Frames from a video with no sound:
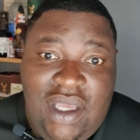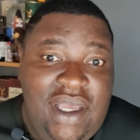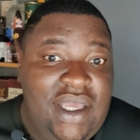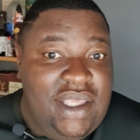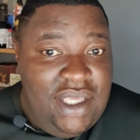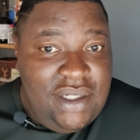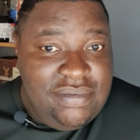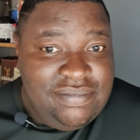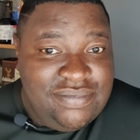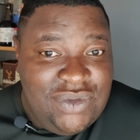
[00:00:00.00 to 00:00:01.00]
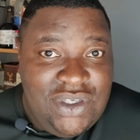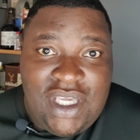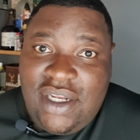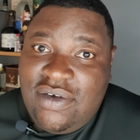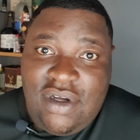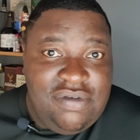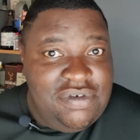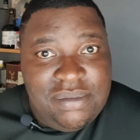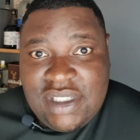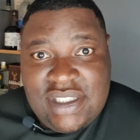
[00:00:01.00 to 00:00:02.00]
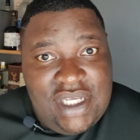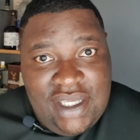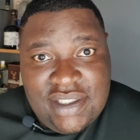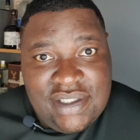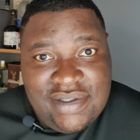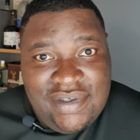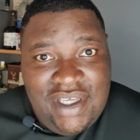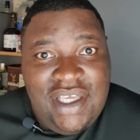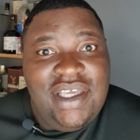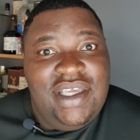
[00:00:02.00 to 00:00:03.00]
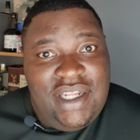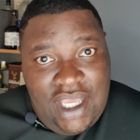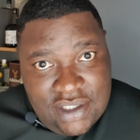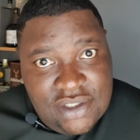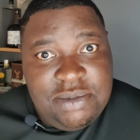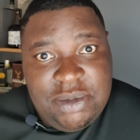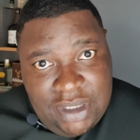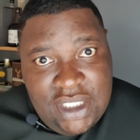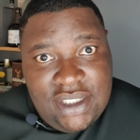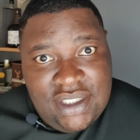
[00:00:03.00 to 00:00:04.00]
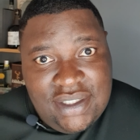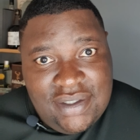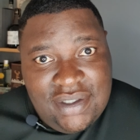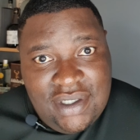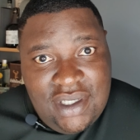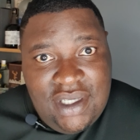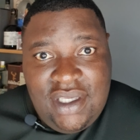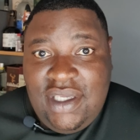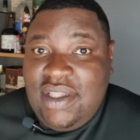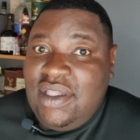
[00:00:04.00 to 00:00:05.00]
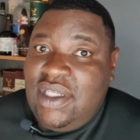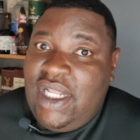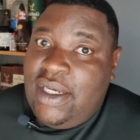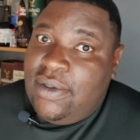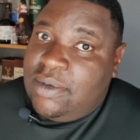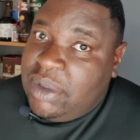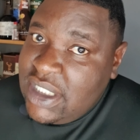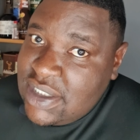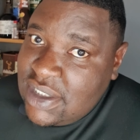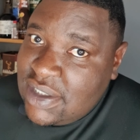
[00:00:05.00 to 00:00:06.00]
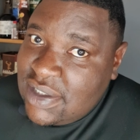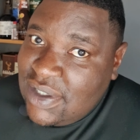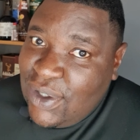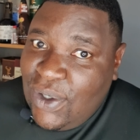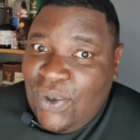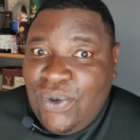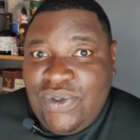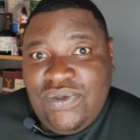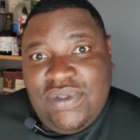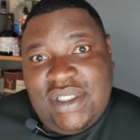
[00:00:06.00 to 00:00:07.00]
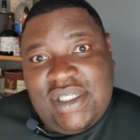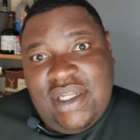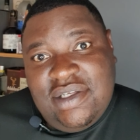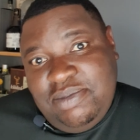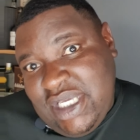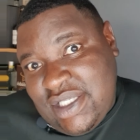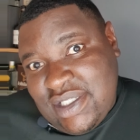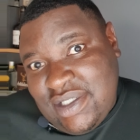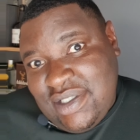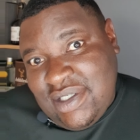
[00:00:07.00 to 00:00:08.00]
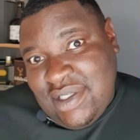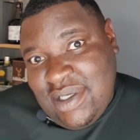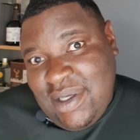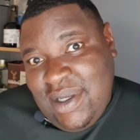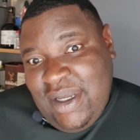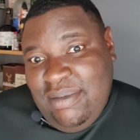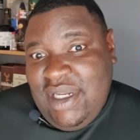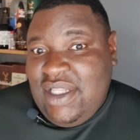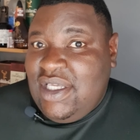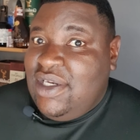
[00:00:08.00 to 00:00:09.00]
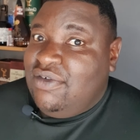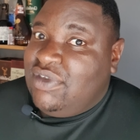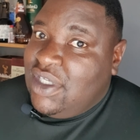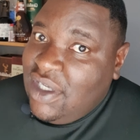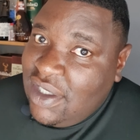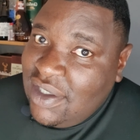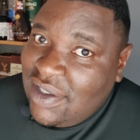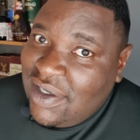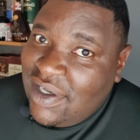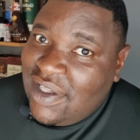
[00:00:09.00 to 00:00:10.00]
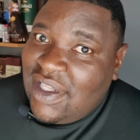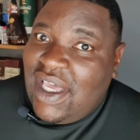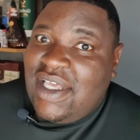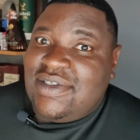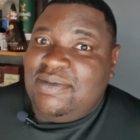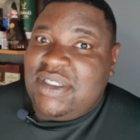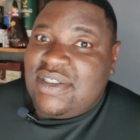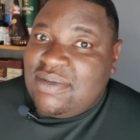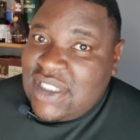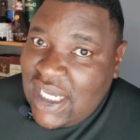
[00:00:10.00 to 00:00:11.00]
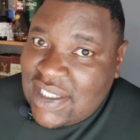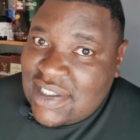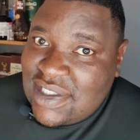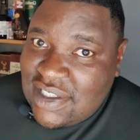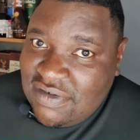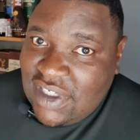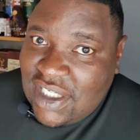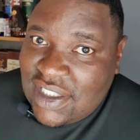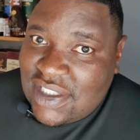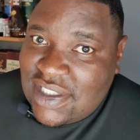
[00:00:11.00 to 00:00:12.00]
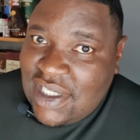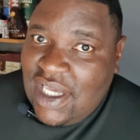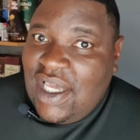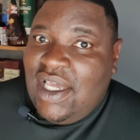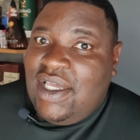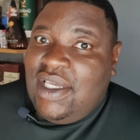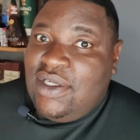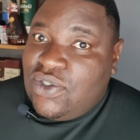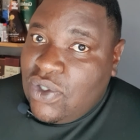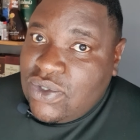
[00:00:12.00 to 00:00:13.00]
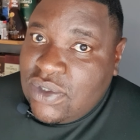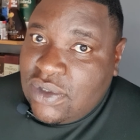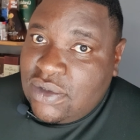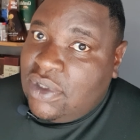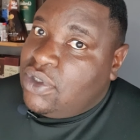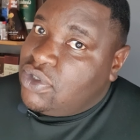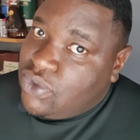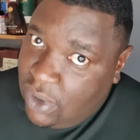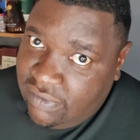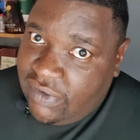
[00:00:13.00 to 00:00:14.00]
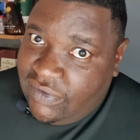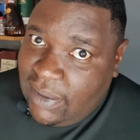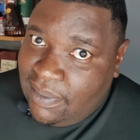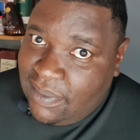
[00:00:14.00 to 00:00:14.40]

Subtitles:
Again, you can't run from this tax. It has to be paid. Either the landlord pays it or you, the tenant, pays it. But at the end of the year, there has to be some tax certificates. In total, 12 of them.